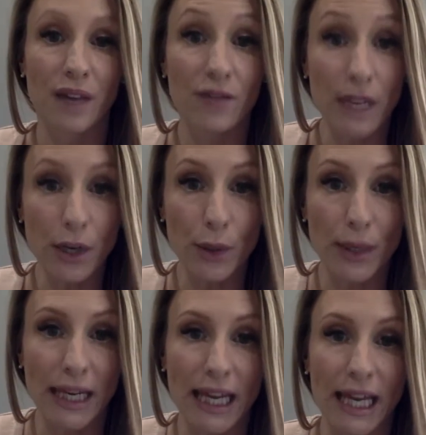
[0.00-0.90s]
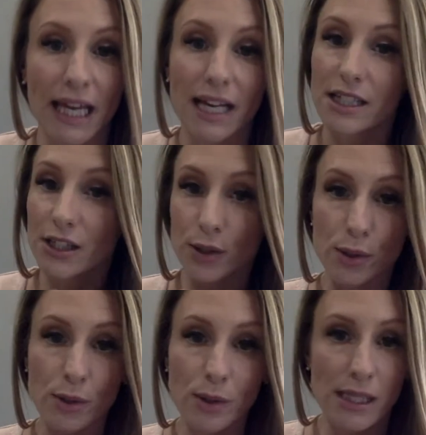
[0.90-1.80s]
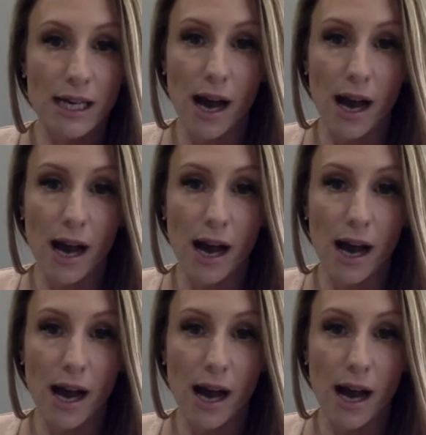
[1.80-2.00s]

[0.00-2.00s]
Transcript: video reading to